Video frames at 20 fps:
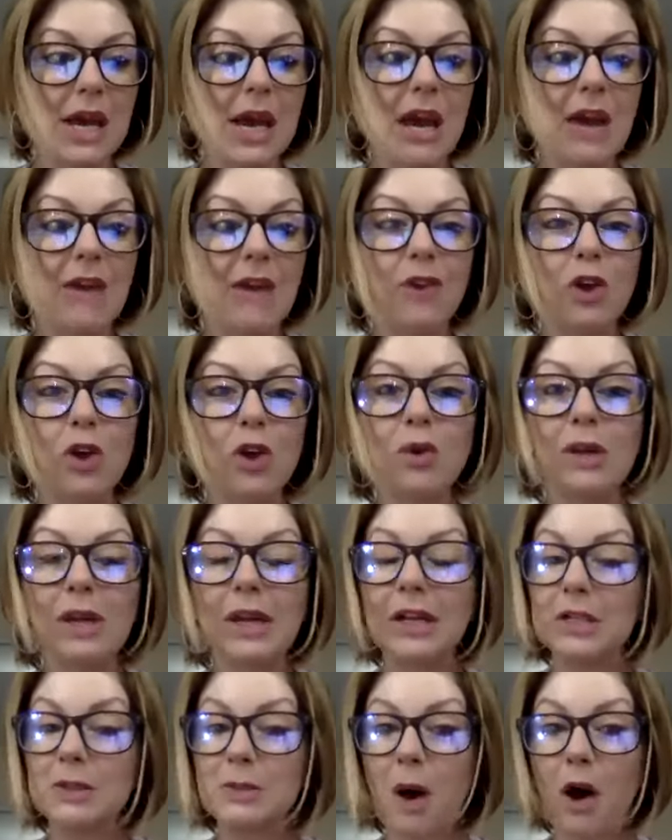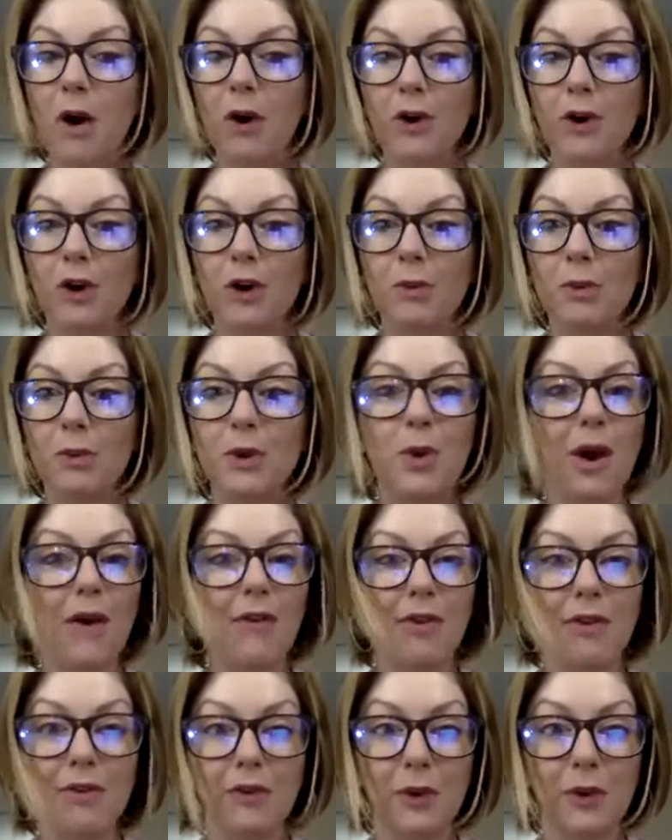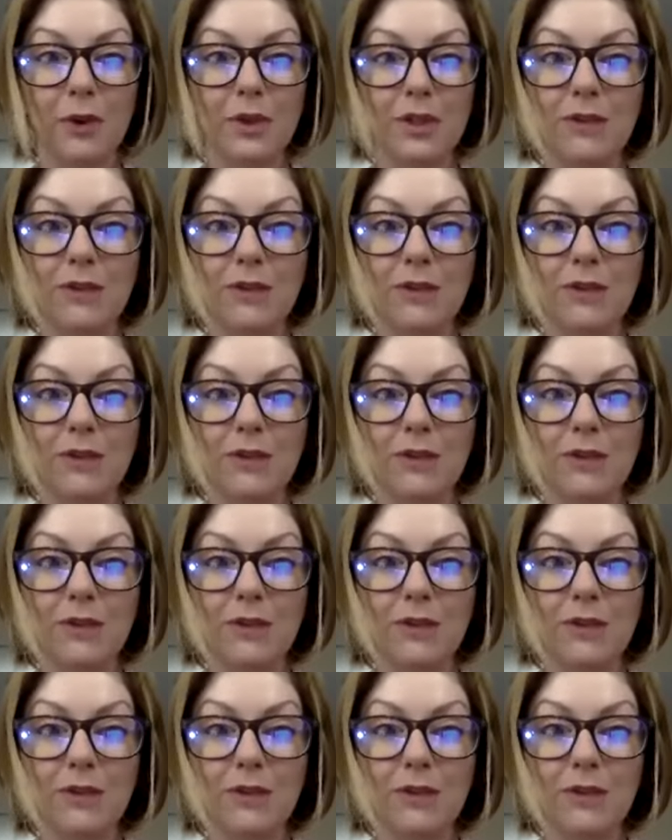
If you lead a small group, you have influence.